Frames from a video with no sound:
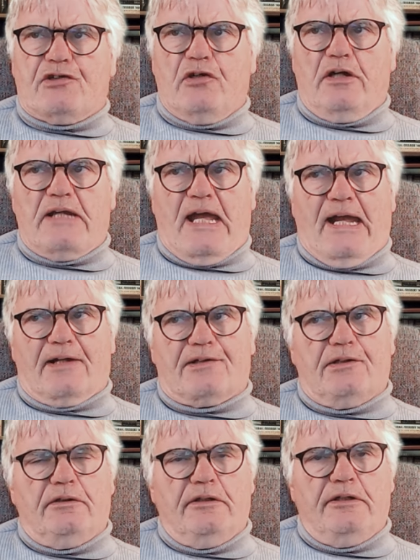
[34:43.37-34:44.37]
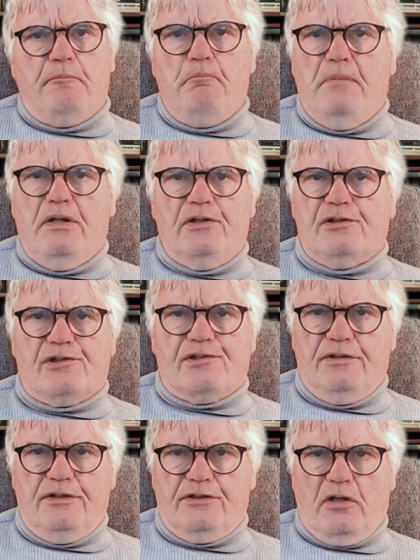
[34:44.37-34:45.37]
an actor immersed
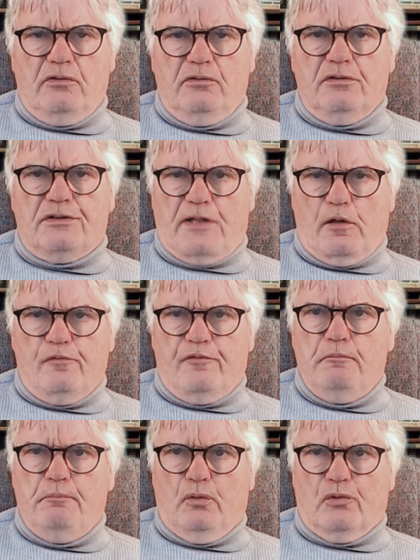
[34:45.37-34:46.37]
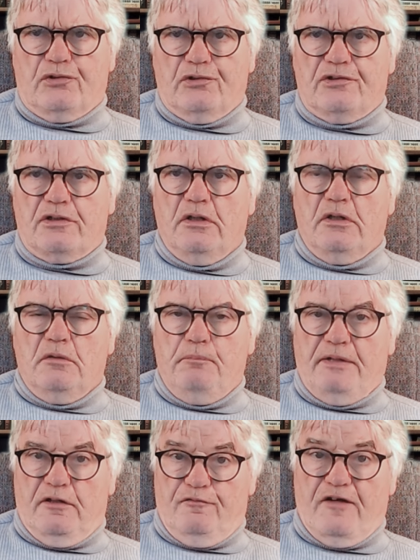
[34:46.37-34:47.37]
in his own self-importance
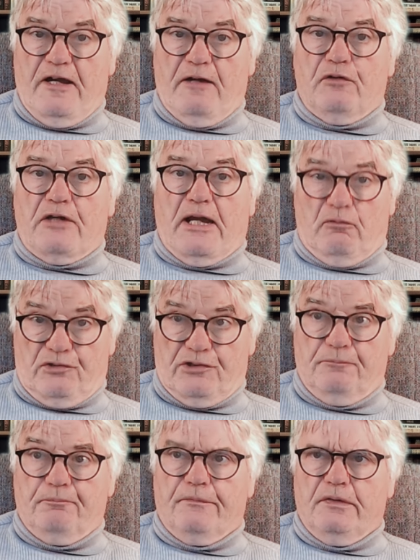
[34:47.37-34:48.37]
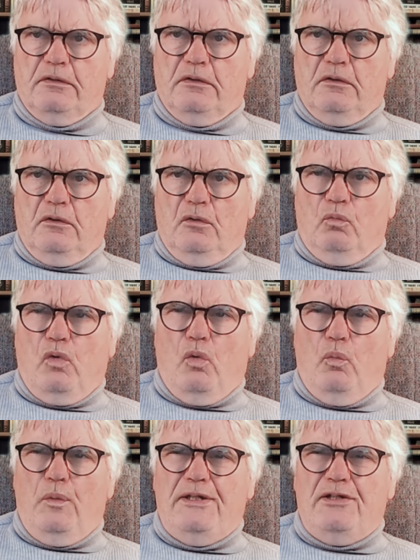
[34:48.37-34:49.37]
being found out. What
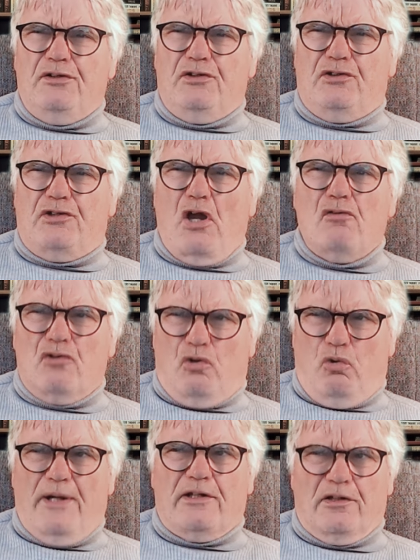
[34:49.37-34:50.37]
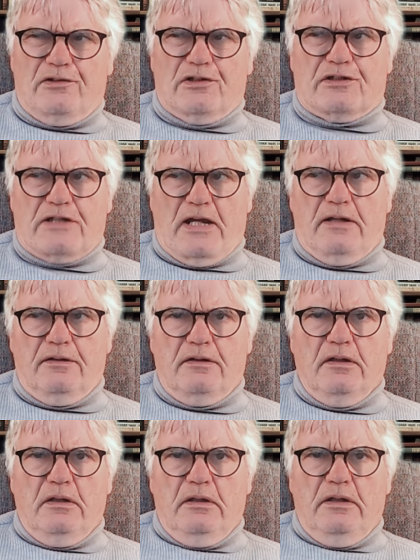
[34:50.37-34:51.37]
we don't quite understand
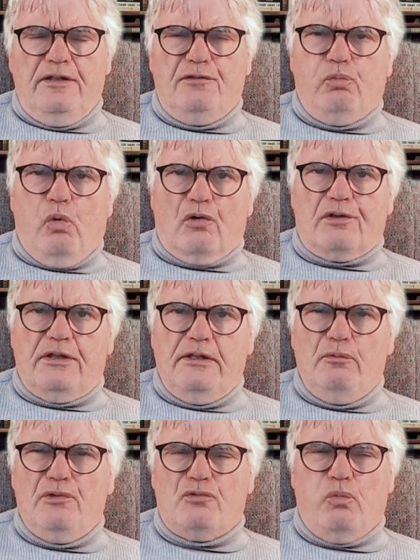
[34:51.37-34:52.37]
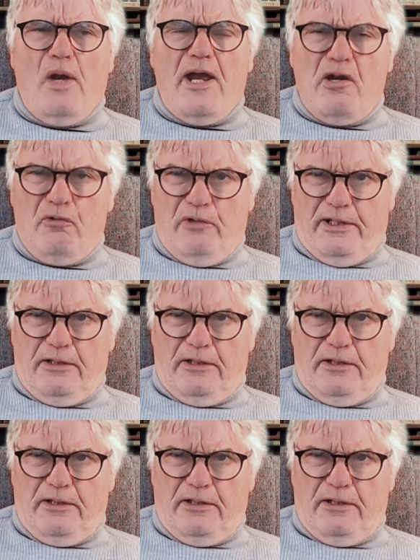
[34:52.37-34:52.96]
is what he was wearing.